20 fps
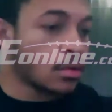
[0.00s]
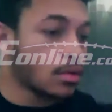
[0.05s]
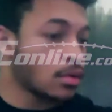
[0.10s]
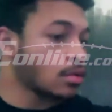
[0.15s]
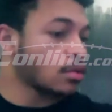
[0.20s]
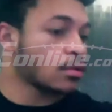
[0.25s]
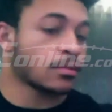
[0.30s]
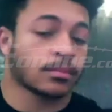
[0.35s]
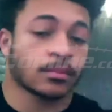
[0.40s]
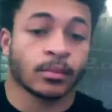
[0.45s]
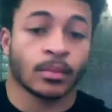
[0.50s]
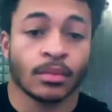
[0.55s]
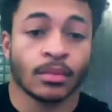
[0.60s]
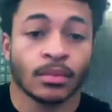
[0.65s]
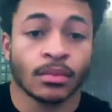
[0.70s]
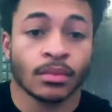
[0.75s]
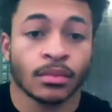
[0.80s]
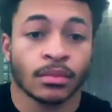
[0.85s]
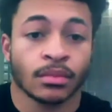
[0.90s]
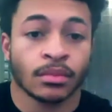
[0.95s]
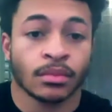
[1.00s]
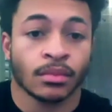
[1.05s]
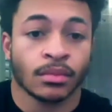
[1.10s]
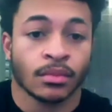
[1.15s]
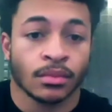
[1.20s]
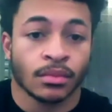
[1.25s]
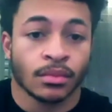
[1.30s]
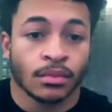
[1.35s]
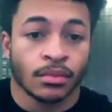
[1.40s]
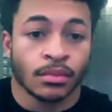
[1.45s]
difficult thing about
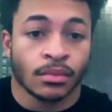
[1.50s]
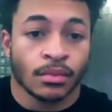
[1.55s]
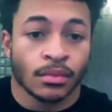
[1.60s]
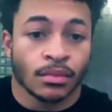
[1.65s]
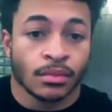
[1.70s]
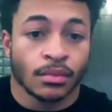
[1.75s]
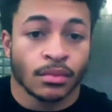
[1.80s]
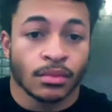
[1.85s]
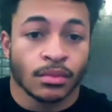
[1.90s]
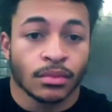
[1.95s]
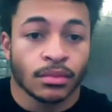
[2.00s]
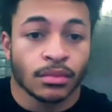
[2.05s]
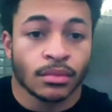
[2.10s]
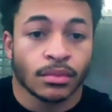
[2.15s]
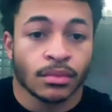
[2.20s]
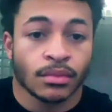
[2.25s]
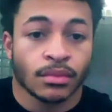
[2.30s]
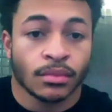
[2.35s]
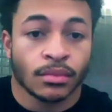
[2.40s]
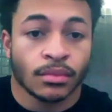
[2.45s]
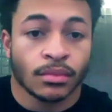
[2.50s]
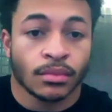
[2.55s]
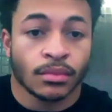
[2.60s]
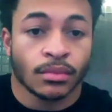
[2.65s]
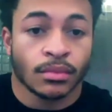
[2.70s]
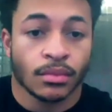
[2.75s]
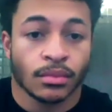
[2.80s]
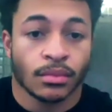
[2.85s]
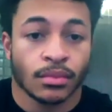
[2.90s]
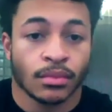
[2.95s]
trying to get yards
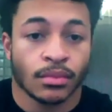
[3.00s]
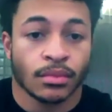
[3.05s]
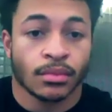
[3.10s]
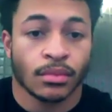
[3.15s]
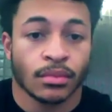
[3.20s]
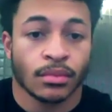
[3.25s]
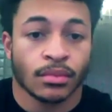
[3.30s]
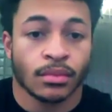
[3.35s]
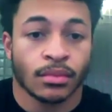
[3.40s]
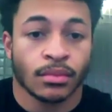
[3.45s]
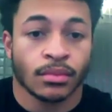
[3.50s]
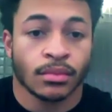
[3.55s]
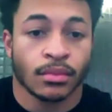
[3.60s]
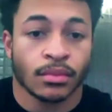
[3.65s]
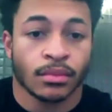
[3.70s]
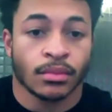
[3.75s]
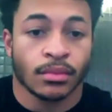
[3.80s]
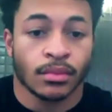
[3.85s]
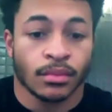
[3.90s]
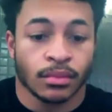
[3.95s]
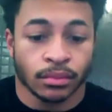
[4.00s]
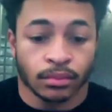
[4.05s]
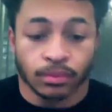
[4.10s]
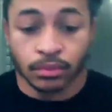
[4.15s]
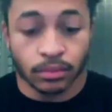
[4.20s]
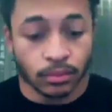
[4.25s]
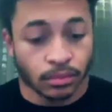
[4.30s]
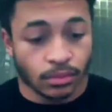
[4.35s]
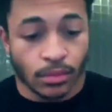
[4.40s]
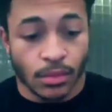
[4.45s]
against that defense today?
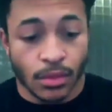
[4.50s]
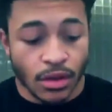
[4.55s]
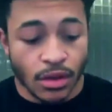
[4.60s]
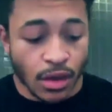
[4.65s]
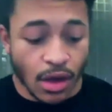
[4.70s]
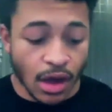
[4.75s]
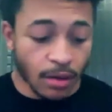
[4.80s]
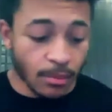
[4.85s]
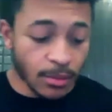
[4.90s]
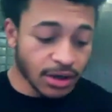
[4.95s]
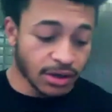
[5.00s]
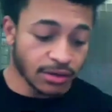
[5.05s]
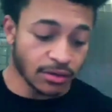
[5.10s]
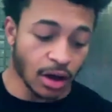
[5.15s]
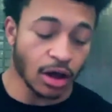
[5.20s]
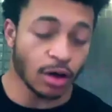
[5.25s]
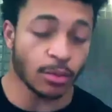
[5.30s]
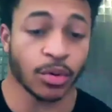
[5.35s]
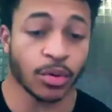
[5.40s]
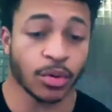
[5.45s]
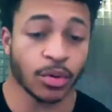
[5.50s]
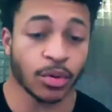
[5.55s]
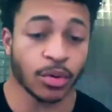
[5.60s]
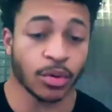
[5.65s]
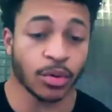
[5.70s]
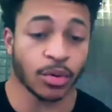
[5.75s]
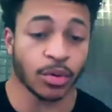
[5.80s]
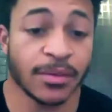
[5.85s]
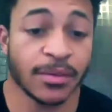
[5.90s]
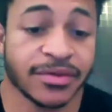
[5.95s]
I mean, all
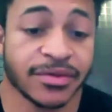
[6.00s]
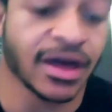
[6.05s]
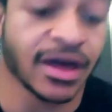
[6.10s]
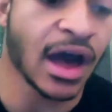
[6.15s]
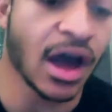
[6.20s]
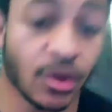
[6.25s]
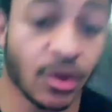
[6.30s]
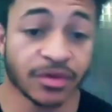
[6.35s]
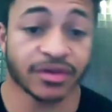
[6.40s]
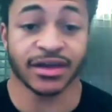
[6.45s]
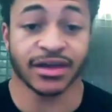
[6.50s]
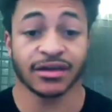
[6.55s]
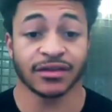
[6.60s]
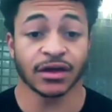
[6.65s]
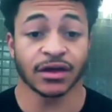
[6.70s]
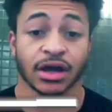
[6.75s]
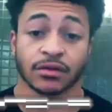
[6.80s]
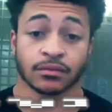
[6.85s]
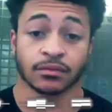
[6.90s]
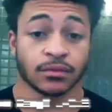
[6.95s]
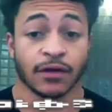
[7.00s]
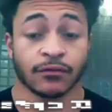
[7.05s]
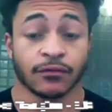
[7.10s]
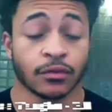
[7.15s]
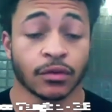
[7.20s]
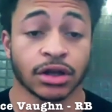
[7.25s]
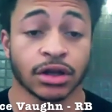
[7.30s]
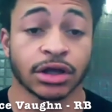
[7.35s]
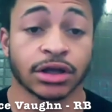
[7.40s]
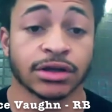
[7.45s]
props to Iowa State. They have, they have a
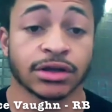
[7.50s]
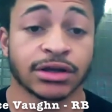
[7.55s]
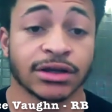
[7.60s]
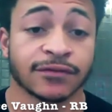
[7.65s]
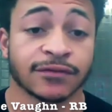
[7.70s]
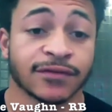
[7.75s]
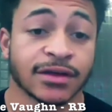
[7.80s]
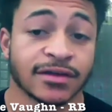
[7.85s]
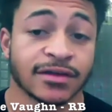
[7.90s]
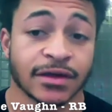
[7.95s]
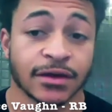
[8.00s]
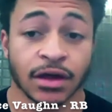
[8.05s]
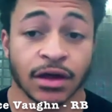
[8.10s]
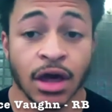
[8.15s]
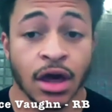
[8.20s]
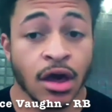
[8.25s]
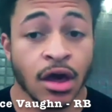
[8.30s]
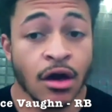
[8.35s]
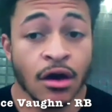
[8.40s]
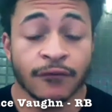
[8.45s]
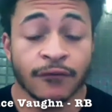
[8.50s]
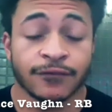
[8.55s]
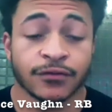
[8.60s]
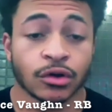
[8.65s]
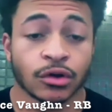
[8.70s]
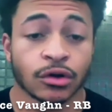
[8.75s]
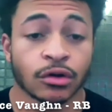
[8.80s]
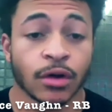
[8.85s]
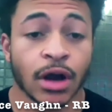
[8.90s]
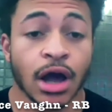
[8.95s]
really good defense. They
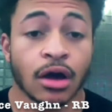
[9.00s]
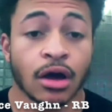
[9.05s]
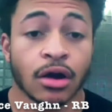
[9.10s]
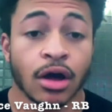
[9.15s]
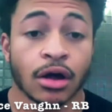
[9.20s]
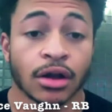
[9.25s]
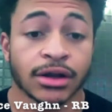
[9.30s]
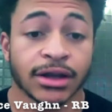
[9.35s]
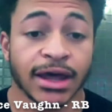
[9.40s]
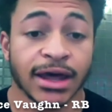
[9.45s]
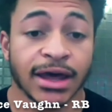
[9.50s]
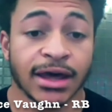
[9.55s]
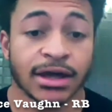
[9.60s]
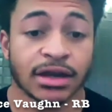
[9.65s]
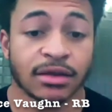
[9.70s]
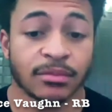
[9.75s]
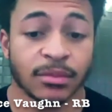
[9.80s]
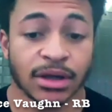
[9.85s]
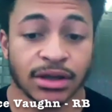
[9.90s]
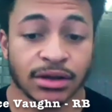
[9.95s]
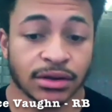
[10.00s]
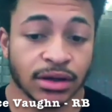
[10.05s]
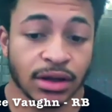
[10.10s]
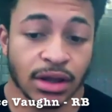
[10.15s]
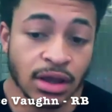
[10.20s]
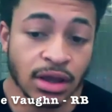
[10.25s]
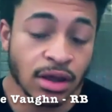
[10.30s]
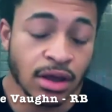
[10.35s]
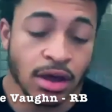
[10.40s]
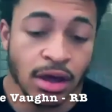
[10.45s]
flew around all day, and I mean,
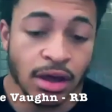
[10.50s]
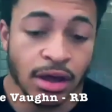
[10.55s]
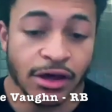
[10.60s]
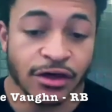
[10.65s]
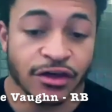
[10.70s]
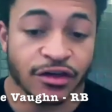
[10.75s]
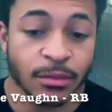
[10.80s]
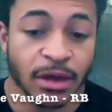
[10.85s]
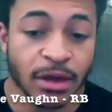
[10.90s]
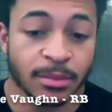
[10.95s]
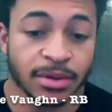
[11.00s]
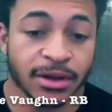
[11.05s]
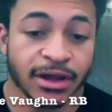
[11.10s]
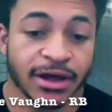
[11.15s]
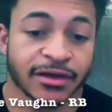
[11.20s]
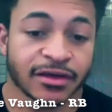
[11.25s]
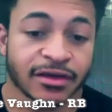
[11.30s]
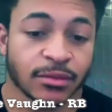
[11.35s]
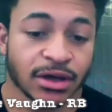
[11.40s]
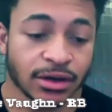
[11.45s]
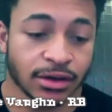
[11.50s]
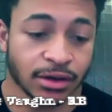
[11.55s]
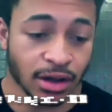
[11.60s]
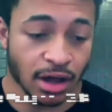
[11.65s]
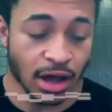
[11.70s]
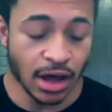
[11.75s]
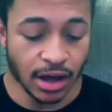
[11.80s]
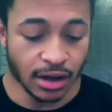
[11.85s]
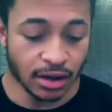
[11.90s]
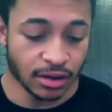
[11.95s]
they just made plays. I mean,
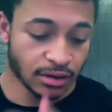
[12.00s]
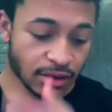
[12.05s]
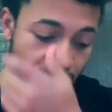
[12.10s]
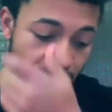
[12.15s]
uh,